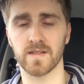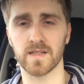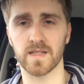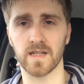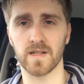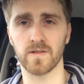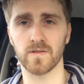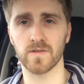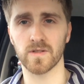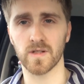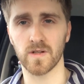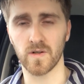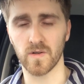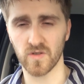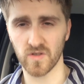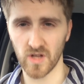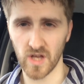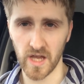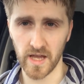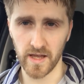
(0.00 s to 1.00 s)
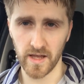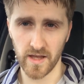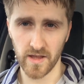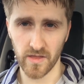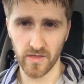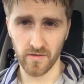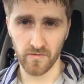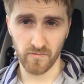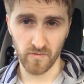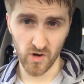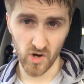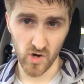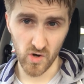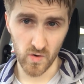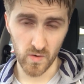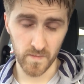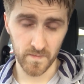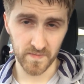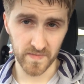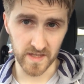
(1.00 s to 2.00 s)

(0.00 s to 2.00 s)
the single song through,